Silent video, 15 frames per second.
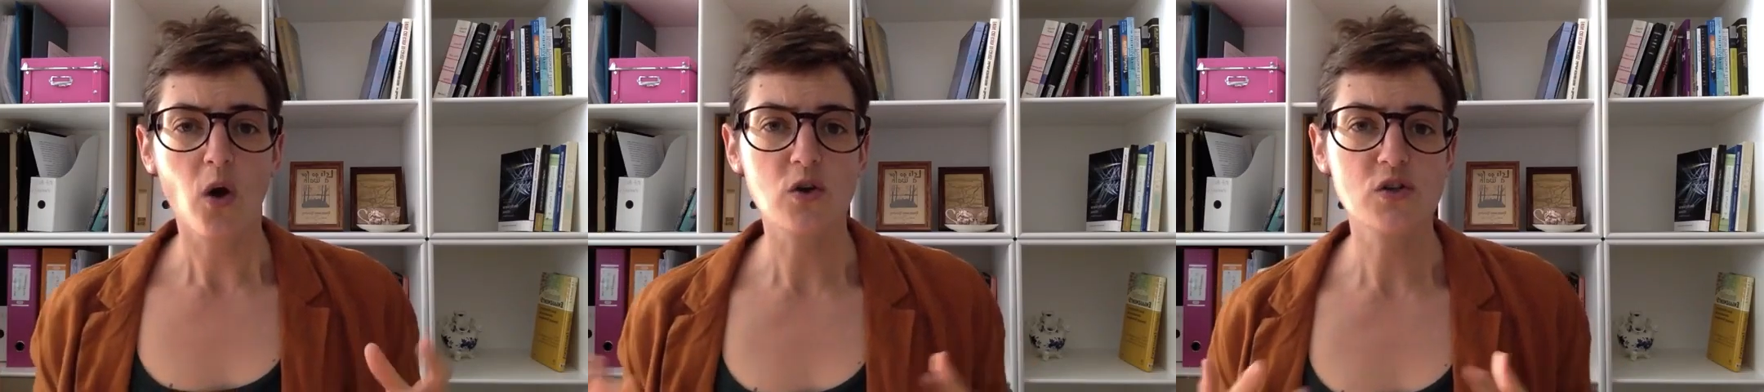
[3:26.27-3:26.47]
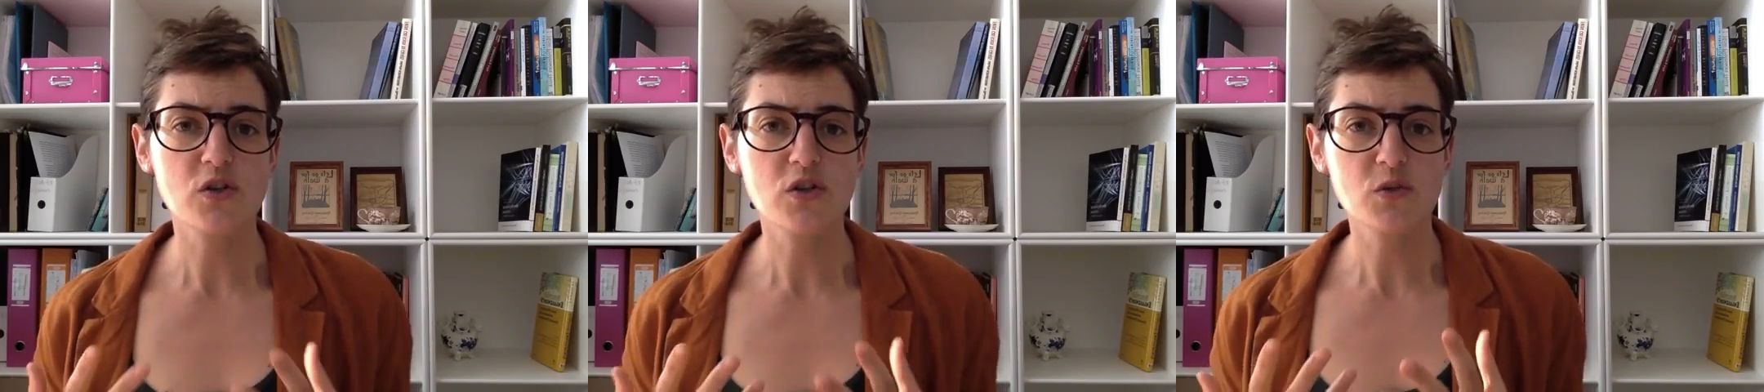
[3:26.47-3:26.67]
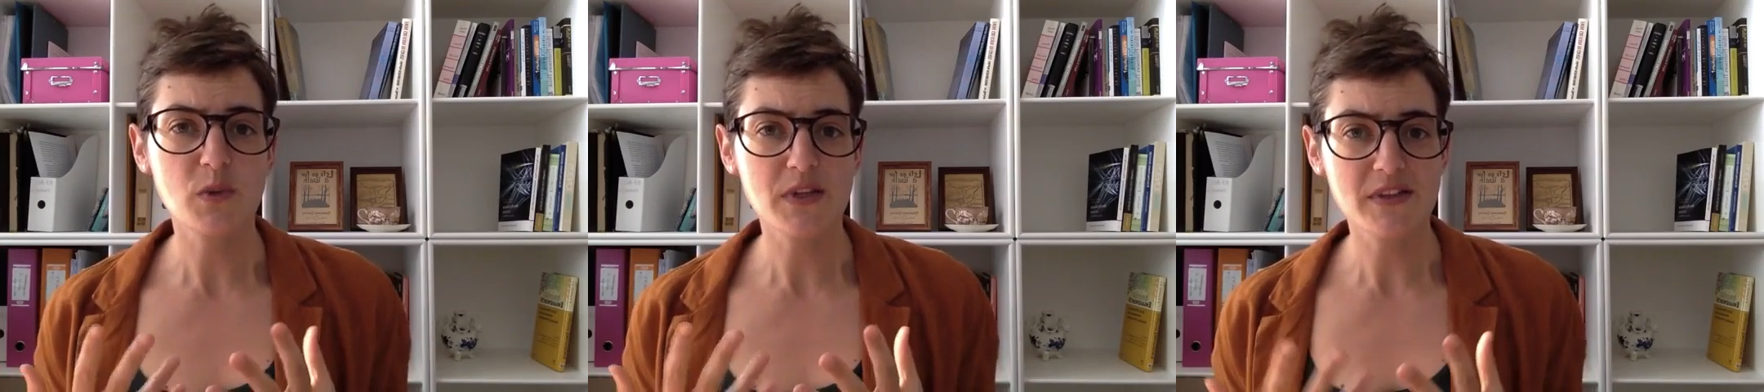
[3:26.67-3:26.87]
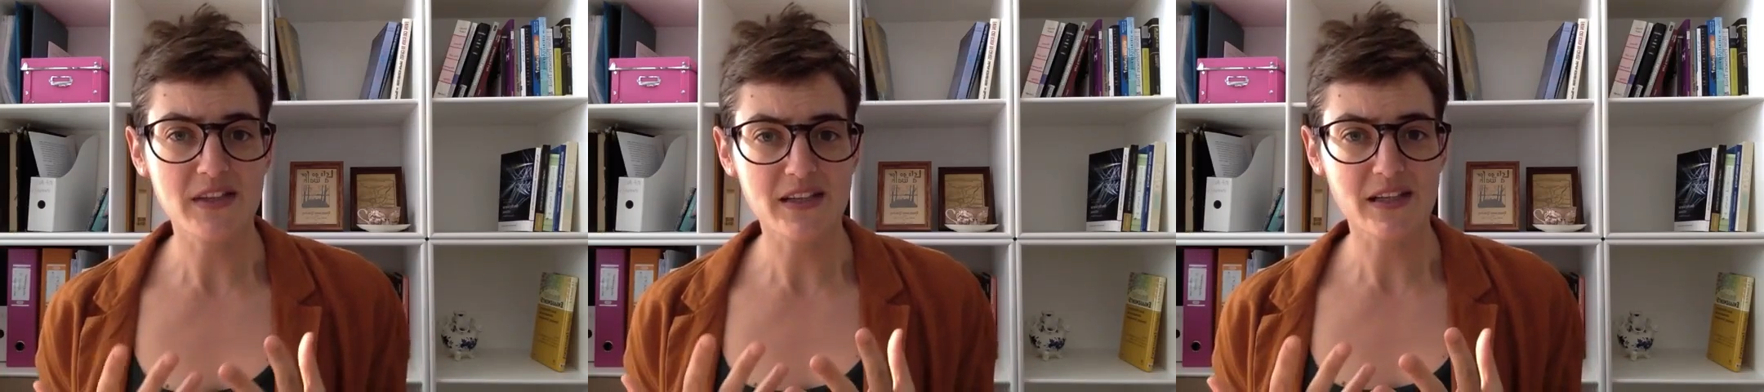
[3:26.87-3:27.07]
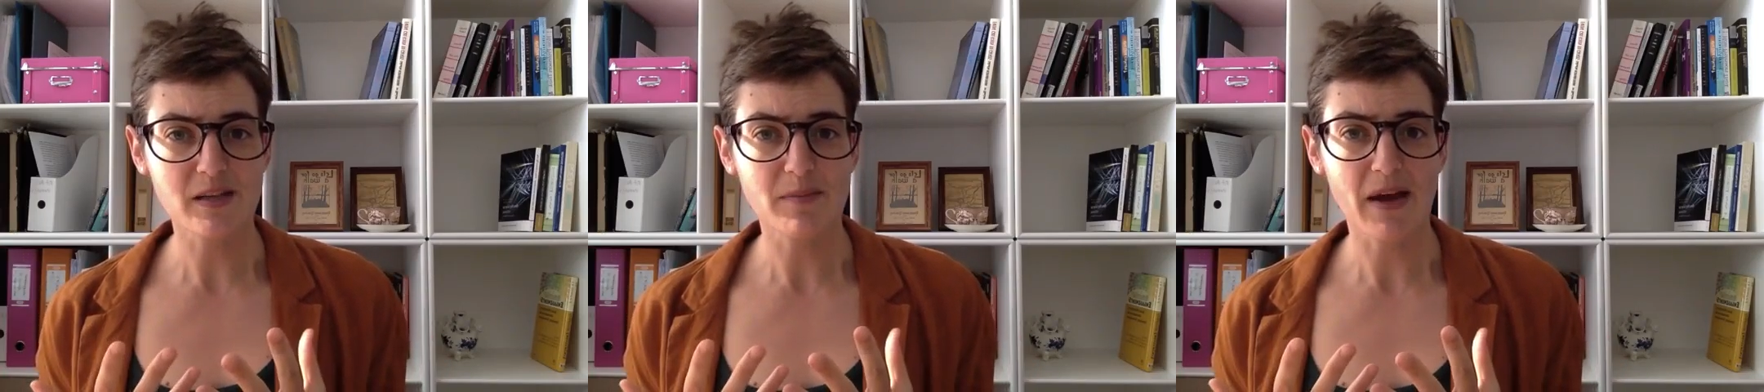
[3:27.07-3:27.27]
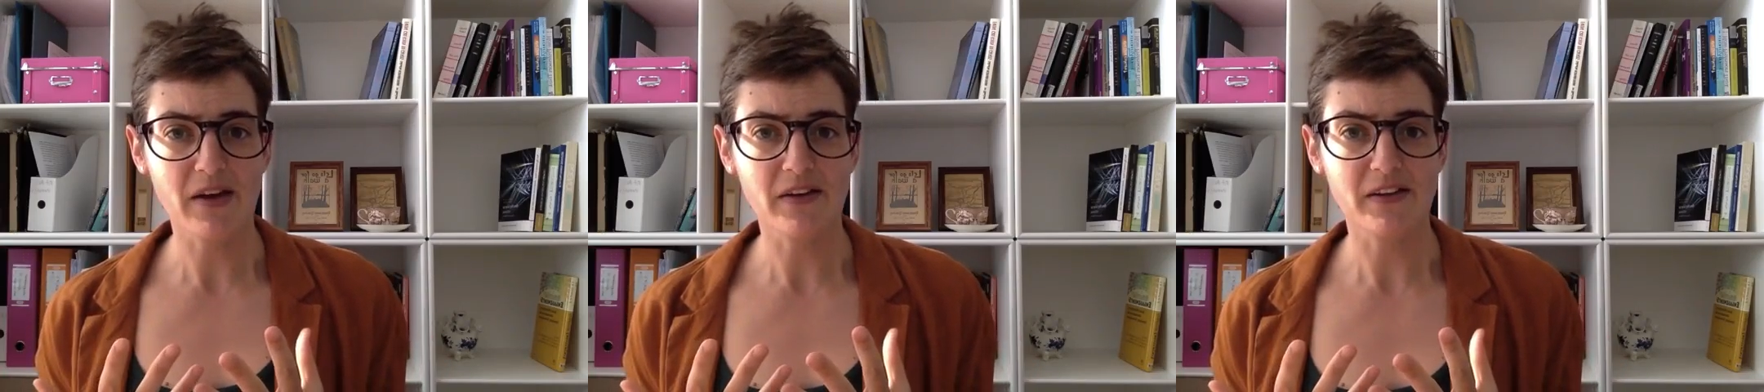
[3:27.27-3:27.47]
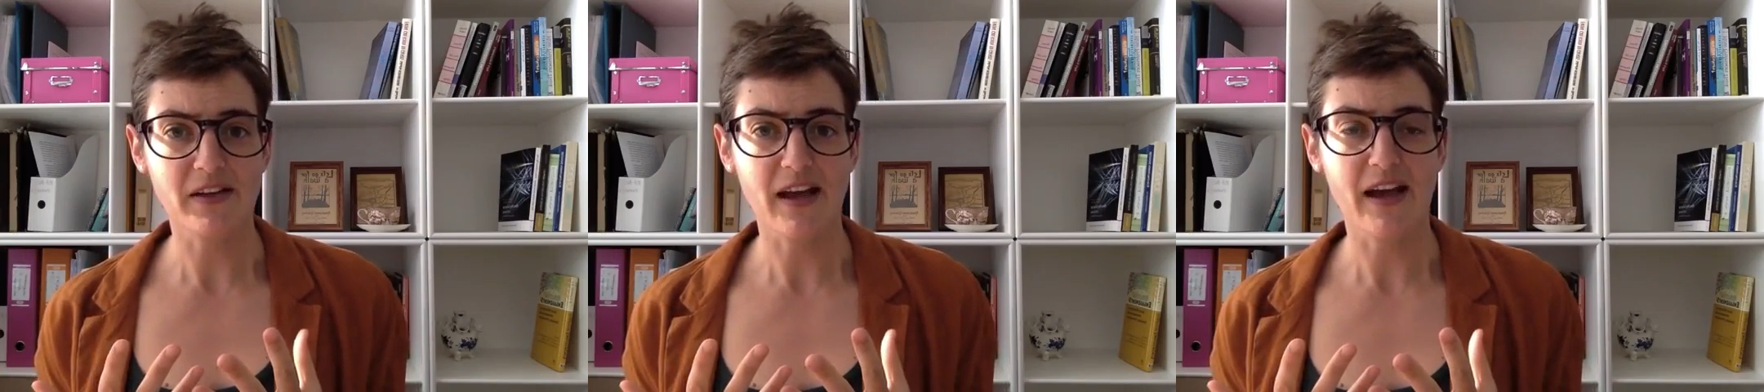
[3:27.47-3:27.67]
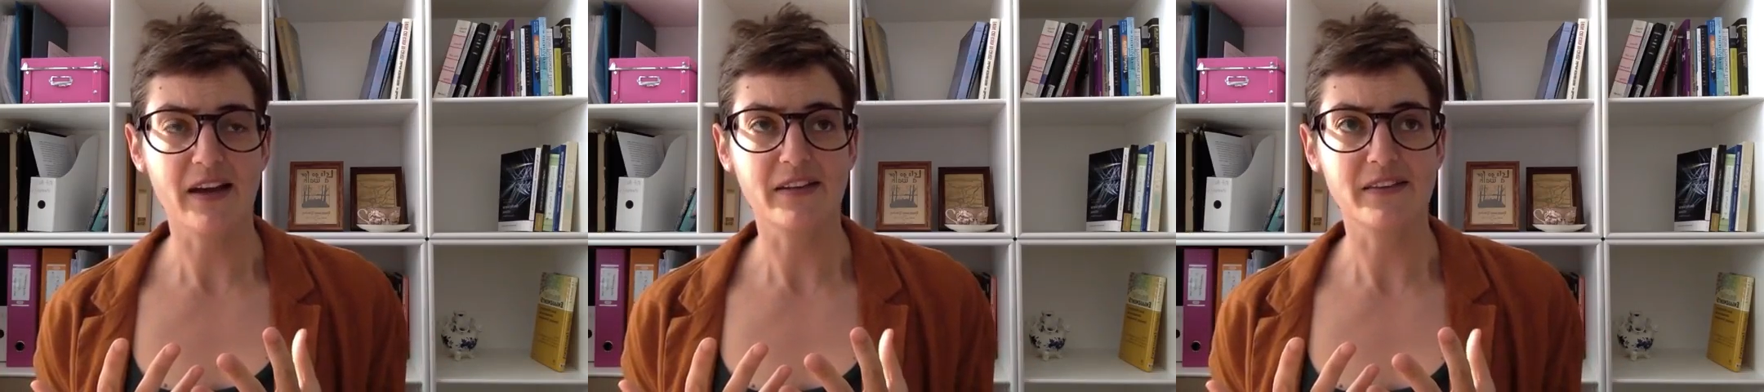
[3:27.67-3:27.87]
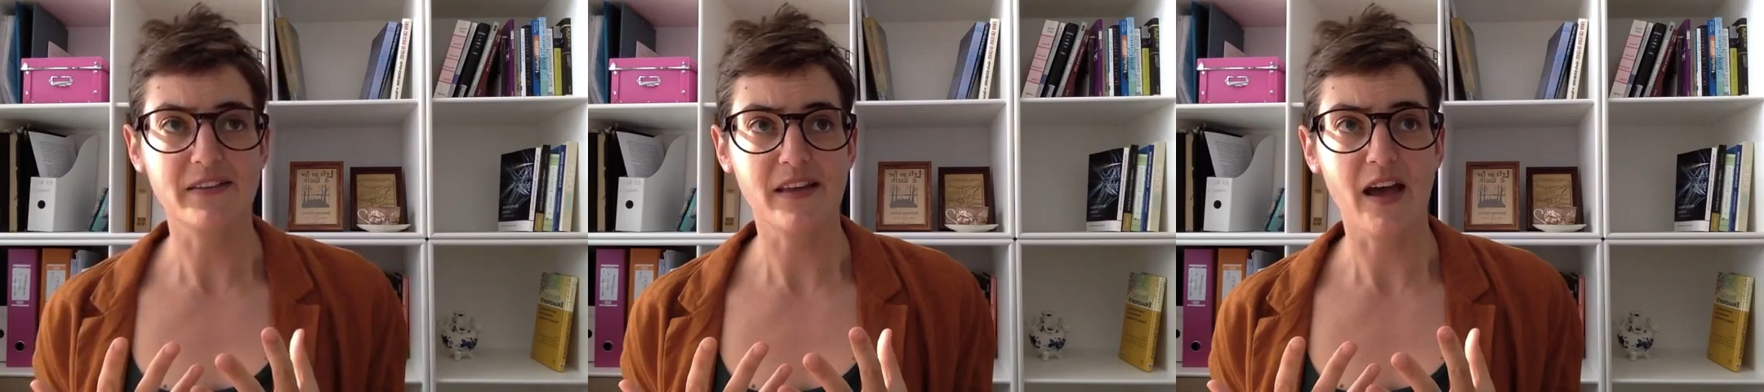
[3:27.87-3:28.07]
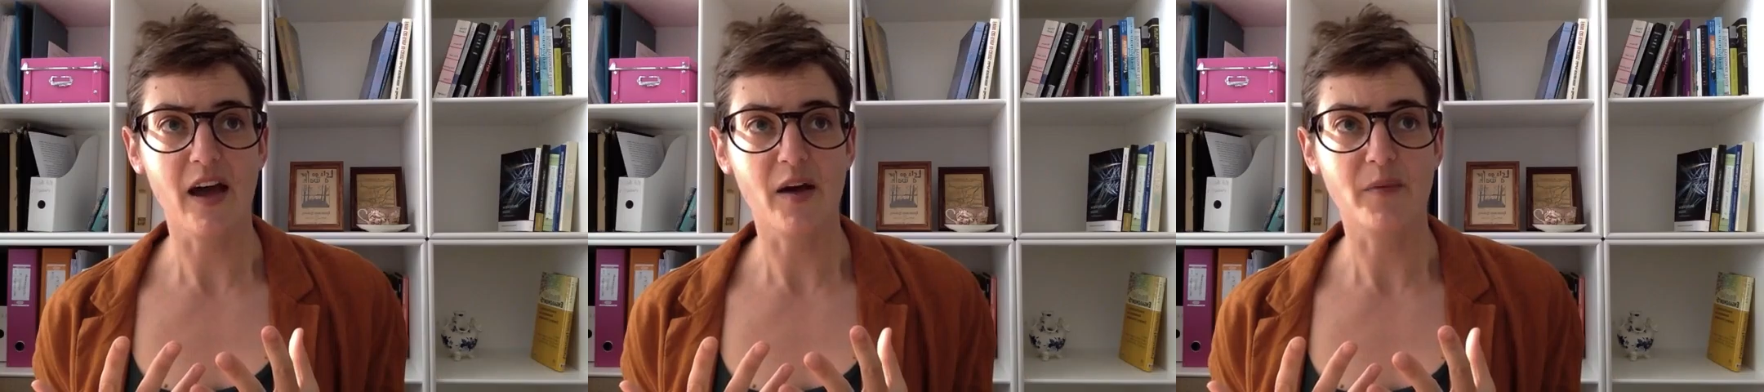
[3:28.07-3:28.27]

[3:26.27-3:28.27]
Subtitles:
or should we think about it as